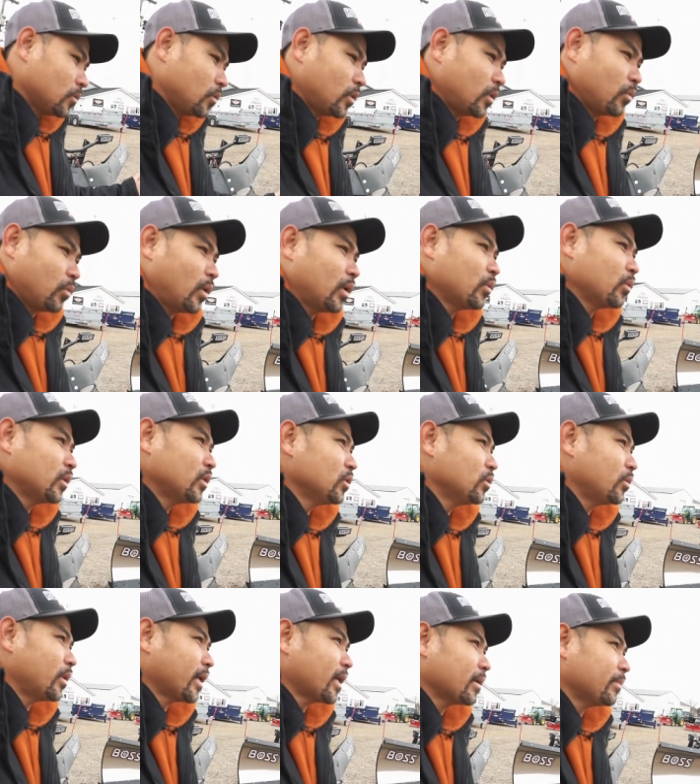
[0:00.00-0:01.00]
what what would
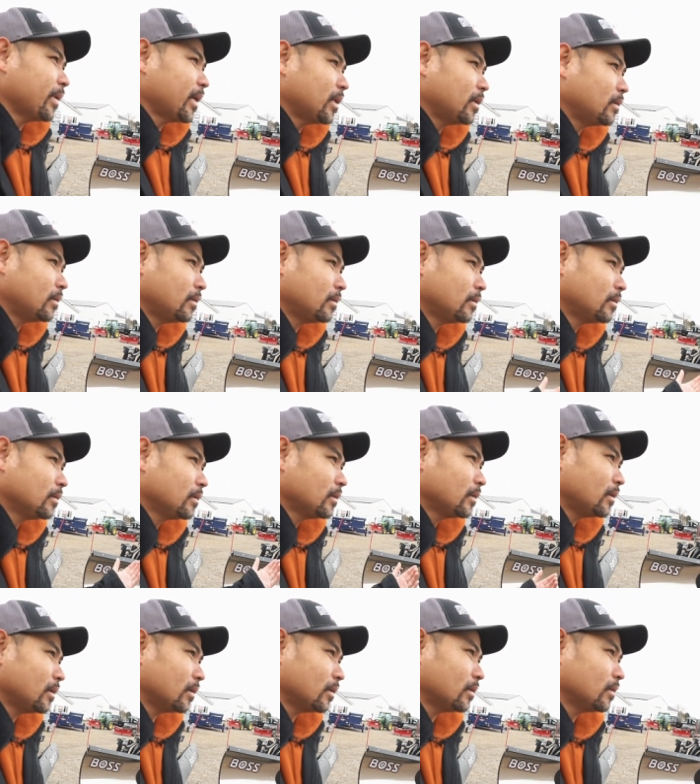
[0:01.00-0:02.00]
you recommend?
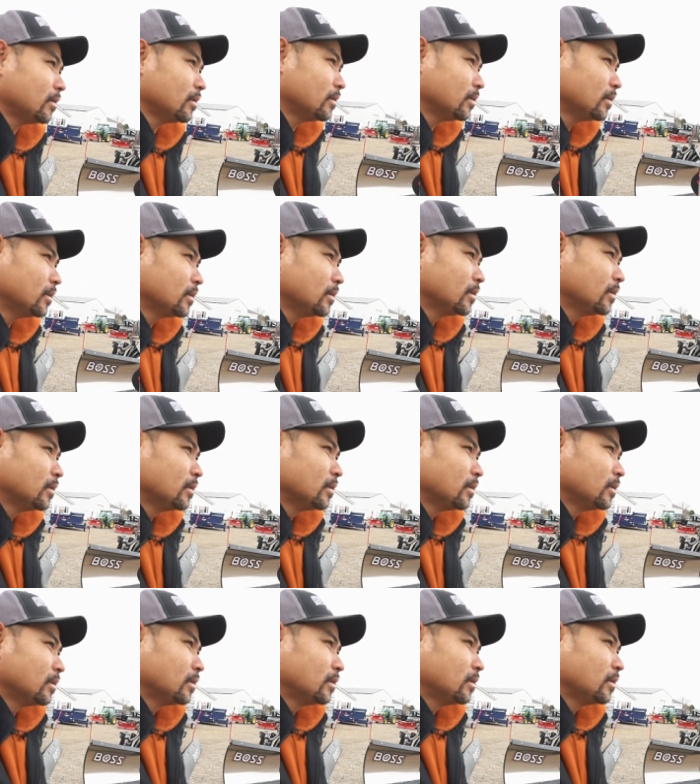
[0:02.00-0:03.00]
You know,
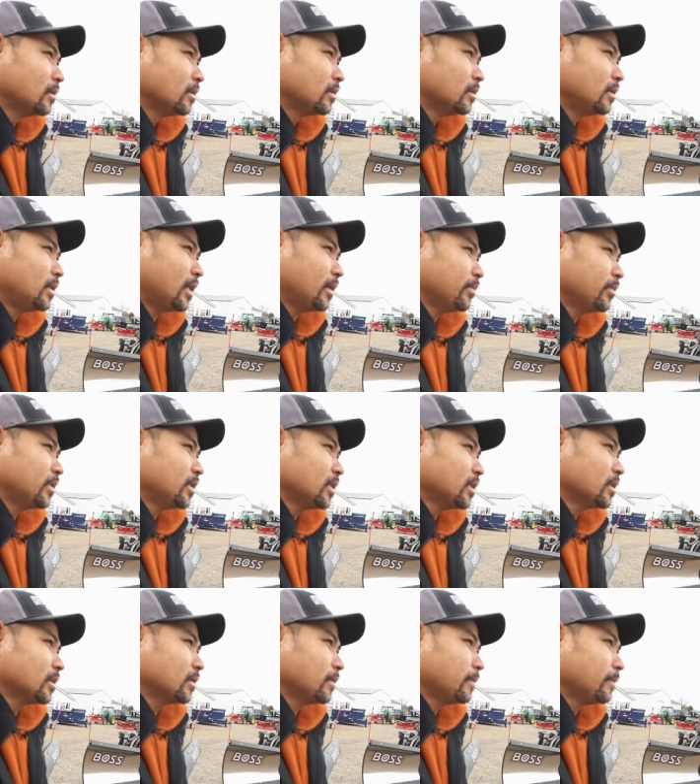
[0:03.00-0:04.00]
always
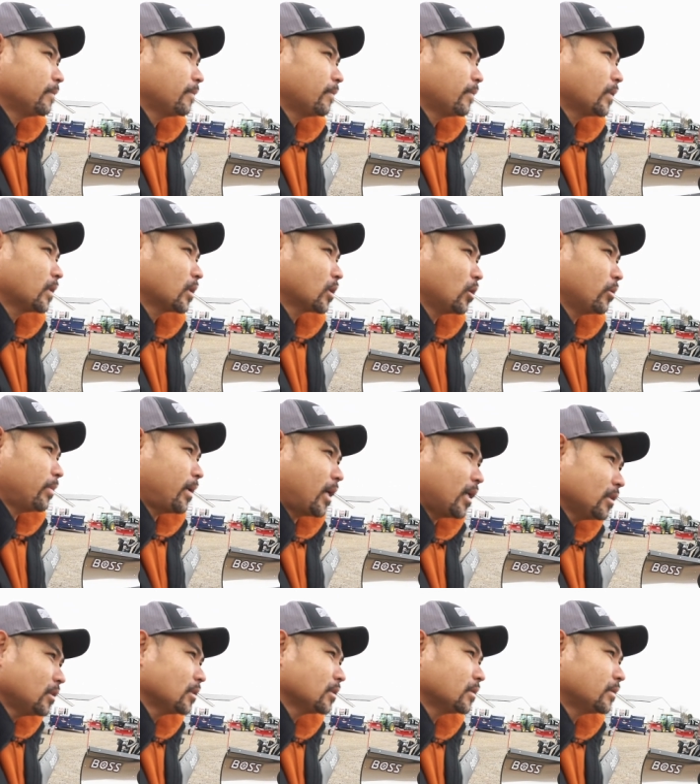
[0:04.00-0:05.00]
go boss. Go
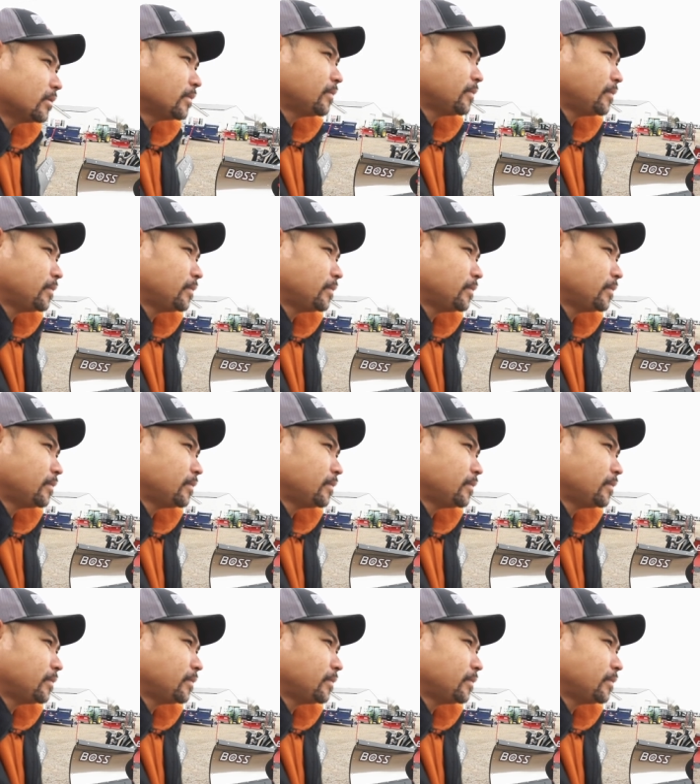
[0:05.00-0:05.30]
boss. And then every